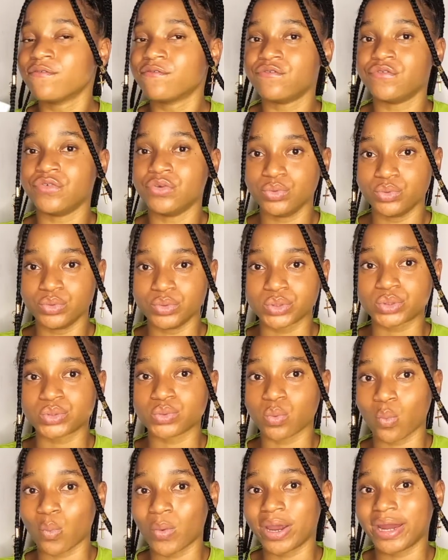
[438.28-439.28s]

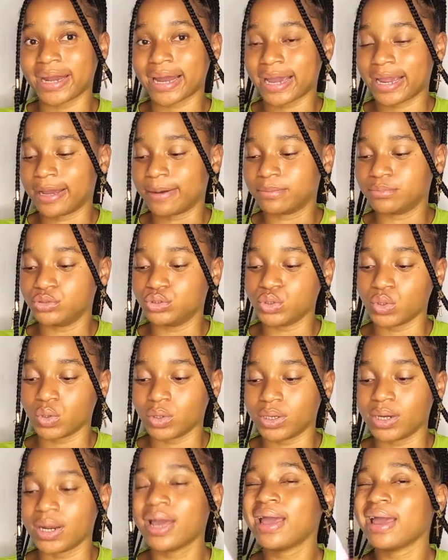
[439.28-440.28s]
feels when I am
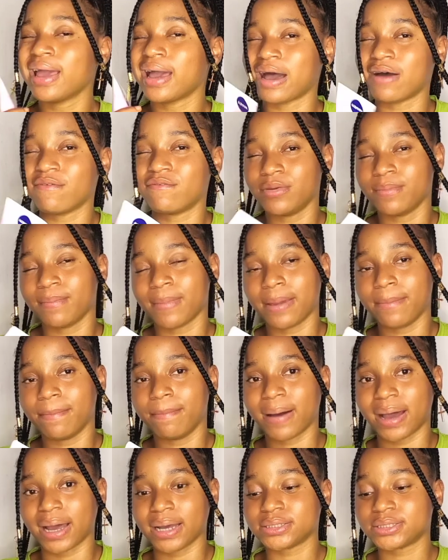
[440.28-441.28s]
done having my
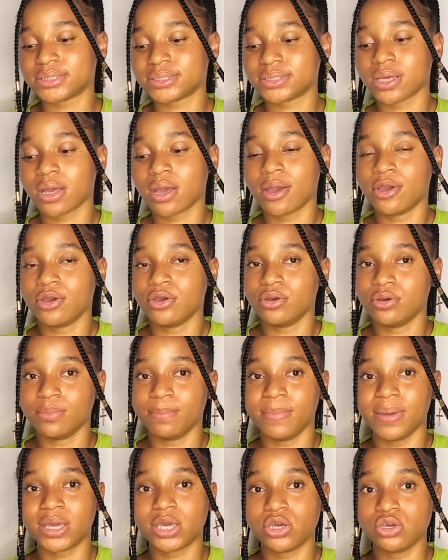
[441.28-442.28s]
baths,
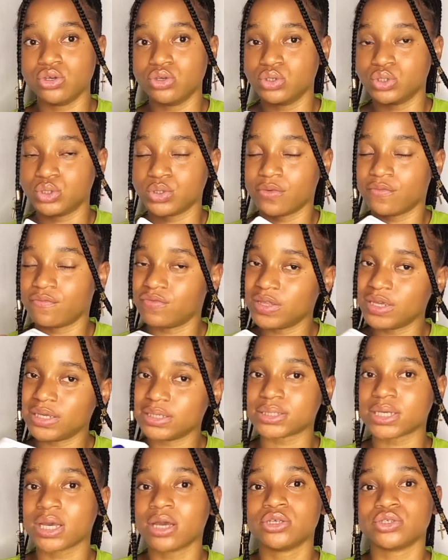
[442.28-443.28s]
making use of
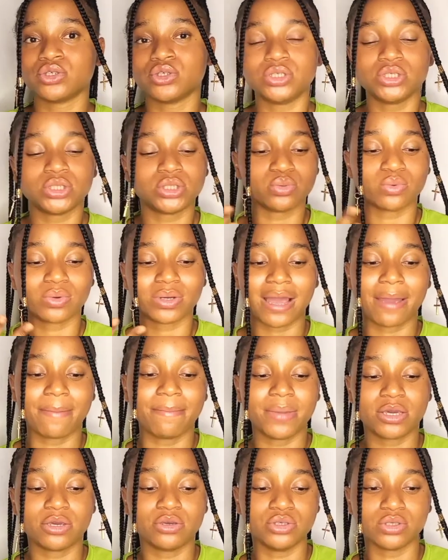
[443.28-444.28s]
this so this is what i
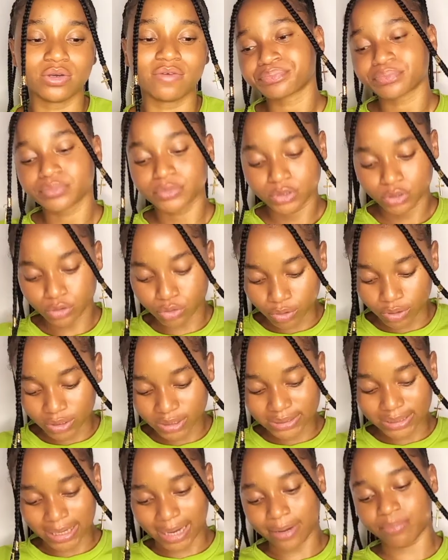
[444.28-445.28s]
make use of so
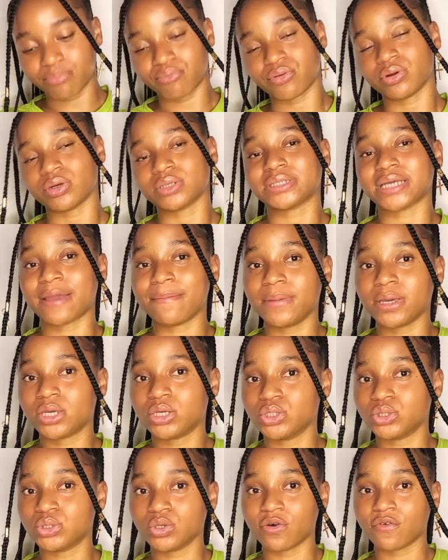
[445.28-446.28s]
these are the products i make
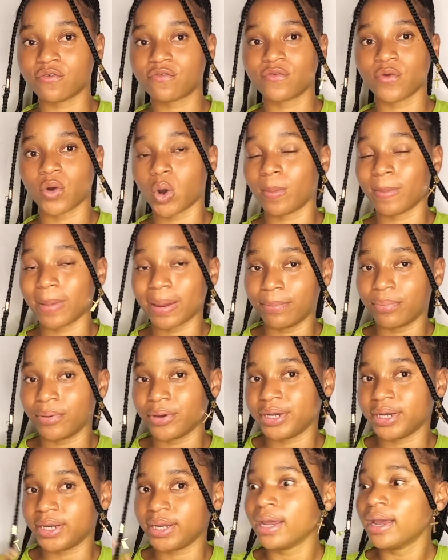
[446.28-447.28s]
use of on my
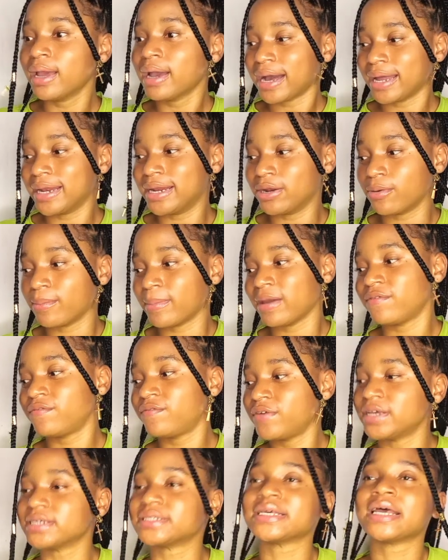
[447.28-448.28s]
body and then on my
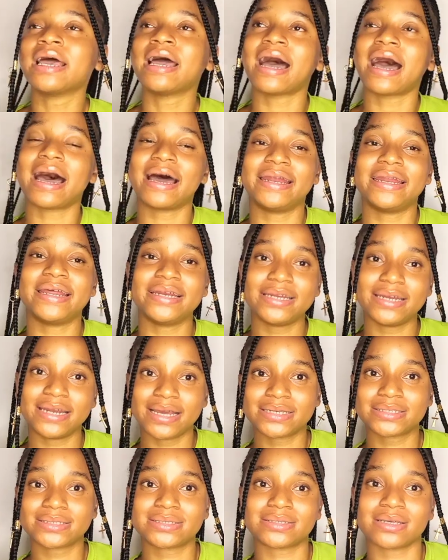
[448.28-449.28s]
face and then the
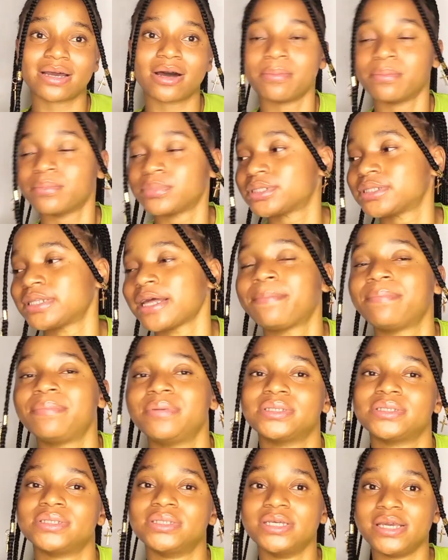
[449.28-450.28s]
next um, step
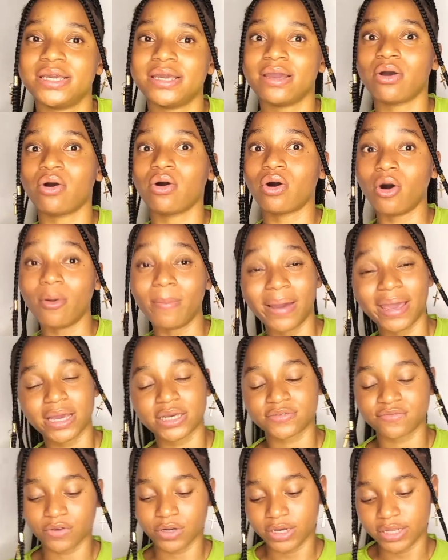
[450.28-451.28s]
is the on my
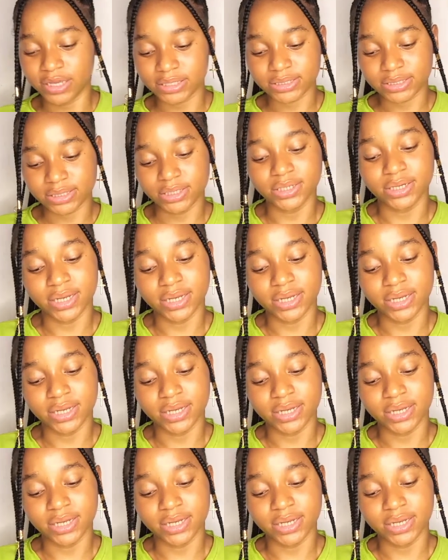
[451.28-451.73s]
exfoliating